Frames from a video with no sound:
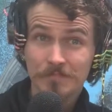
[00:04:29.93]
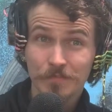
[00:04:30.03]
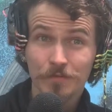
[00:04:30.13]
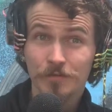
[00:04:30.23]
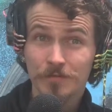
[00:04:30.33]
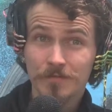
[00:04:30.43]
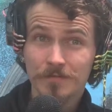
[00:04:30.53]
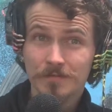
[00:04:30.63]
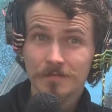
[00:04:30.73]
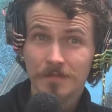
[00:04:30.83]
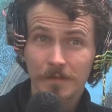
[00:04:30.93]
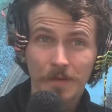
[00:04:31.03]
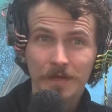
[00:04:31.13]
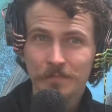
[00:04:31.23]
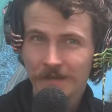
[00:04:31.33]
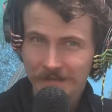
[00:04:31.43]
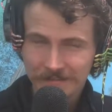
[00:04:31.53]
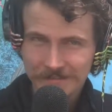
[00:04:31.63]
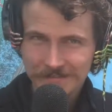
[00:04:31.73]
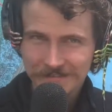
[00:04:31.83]
through the Mind
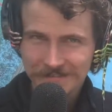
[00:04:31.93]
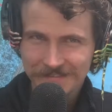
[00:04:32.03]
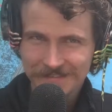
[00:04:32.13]
Palace.